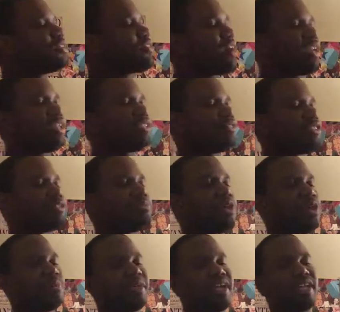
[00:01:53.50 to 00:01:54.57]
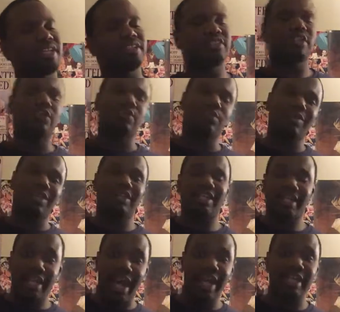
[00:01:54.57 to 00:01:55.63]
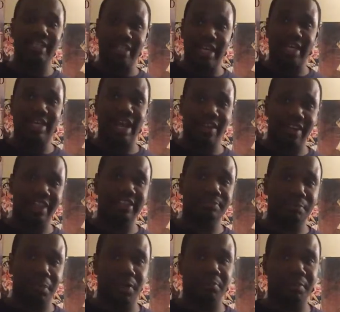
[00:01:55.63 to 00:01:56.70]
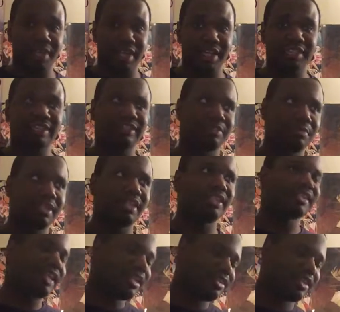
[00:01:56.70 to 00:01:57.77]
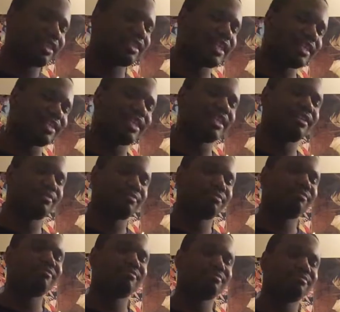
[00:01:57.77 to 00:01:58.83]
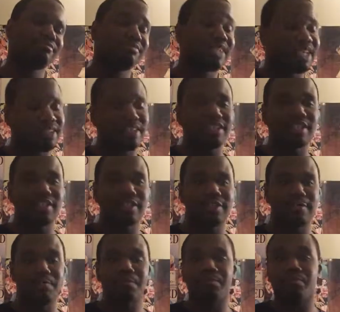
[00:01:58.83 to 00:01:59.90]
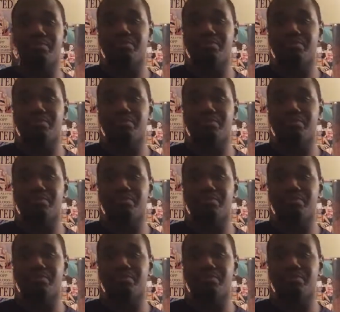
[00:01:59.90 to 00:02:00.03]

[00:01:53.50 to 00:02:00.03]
Greatness from Small Beginnings. Well, they kind of did. That Greatness from Small Beginnings, to me, I think they did it. I think they did.